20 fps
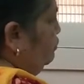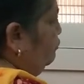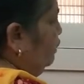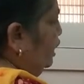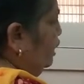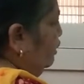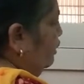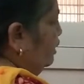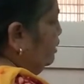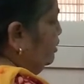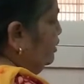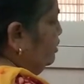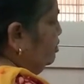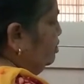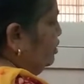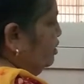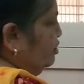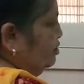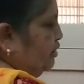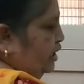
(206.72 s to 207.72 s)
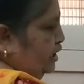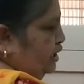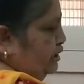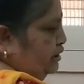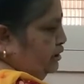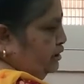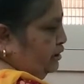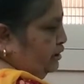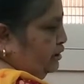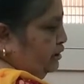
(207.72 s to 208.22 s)
we call this as a
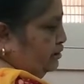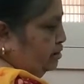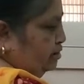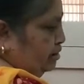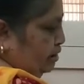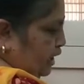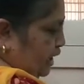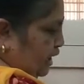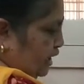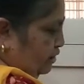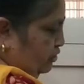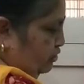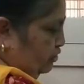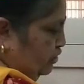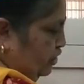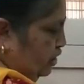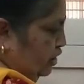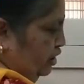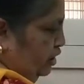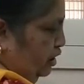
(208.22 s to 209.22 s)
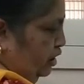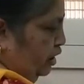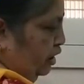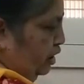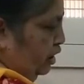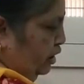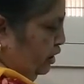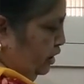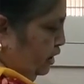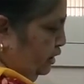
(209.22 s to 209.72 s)
slash
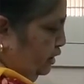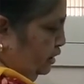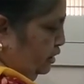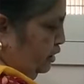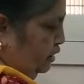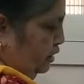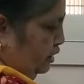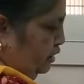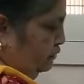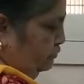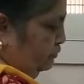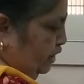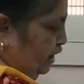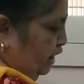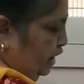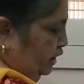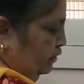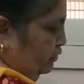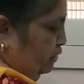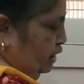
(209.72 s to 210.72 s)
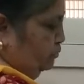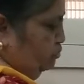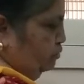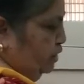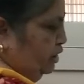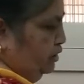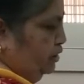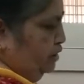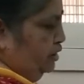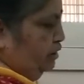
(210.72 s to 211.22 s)
or
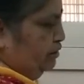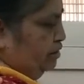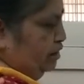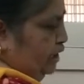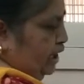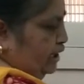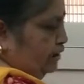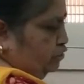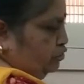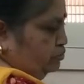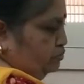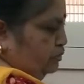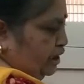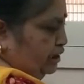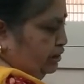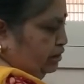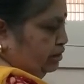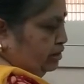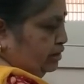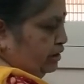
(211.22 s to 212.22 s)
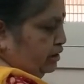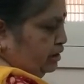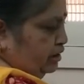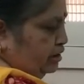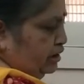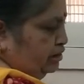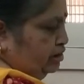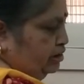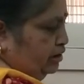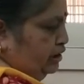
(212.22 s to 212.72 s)
vinculum. Slash means
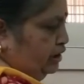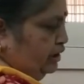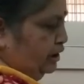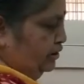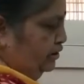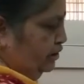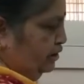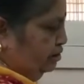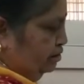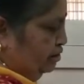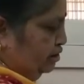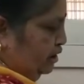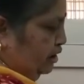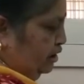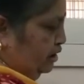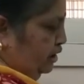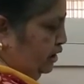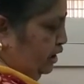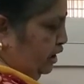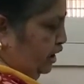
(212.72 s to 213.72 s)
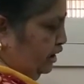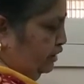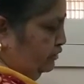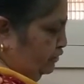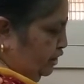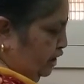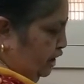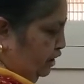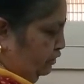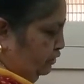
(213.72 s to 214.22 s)
the solidus and
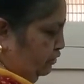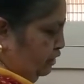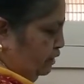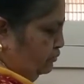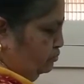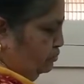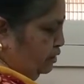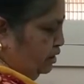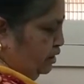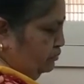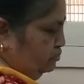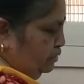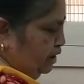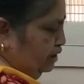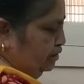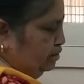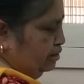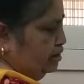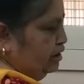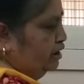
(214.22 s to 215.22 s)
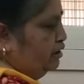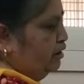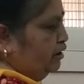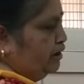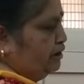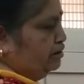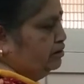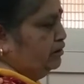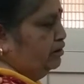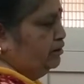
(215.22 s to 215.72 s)
vinculum means the
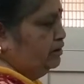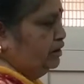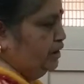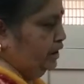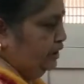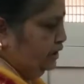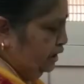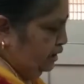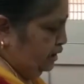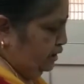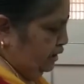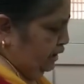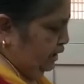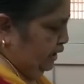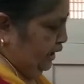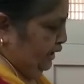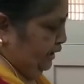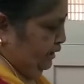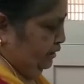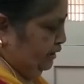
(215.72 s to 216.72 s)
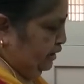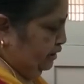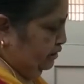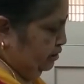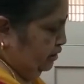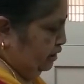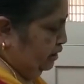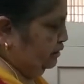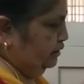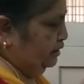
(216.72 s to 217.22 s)
horizontal line. That's
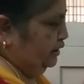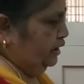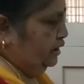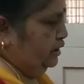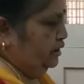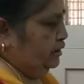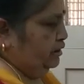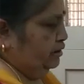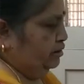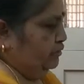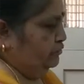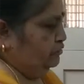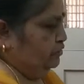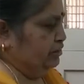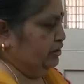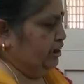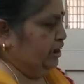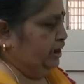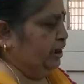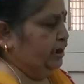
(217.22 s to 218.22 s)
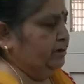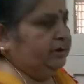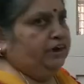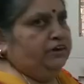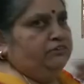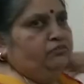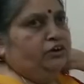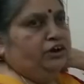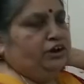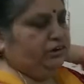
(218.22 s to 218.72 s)
all the
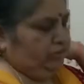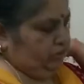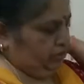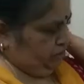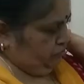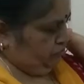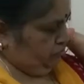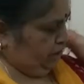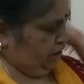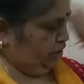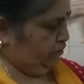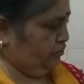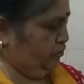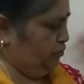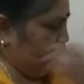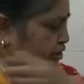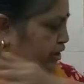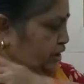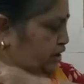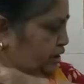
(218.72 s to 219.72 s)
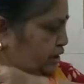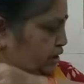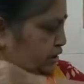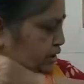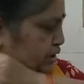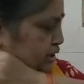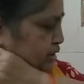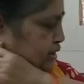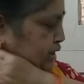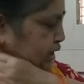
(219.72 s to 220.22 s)
sophisticated words we are using
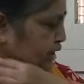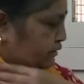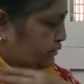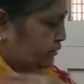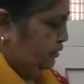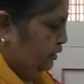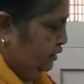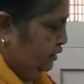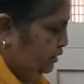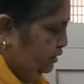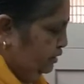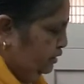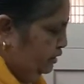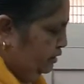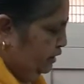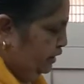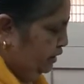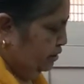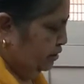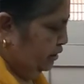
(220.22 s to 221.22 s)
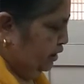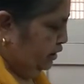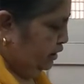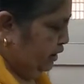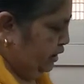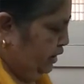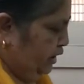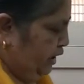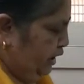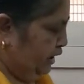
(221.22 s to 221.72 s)
there. That's
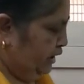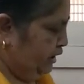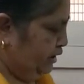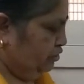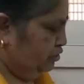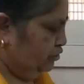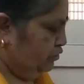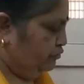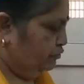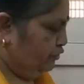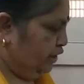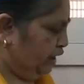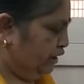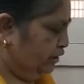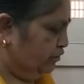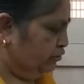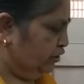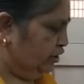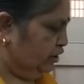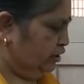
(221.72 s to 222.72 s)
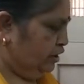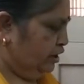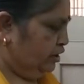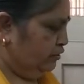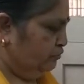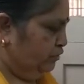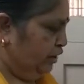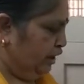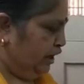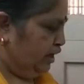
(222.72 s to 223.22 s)
all. And so fraction,
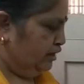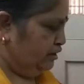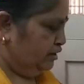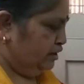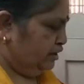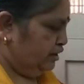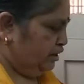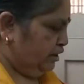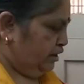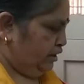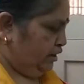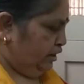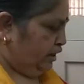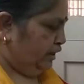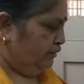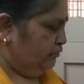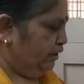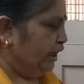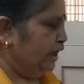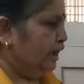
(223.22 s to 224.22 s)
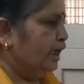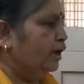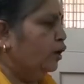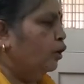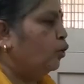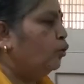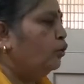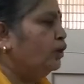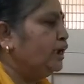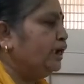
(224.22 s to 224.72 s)
we can divide a
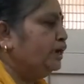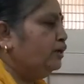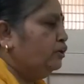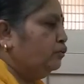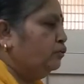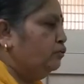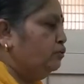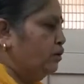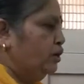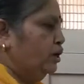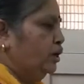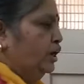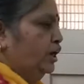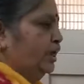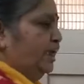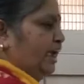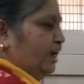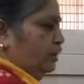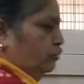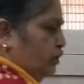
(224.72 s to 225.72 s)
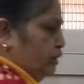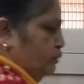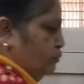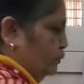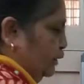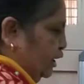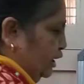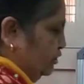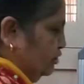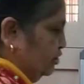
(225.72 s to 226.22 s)
whole into equal
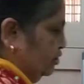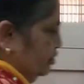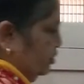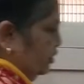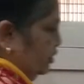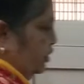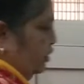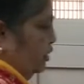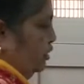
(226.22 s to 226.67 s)
parts.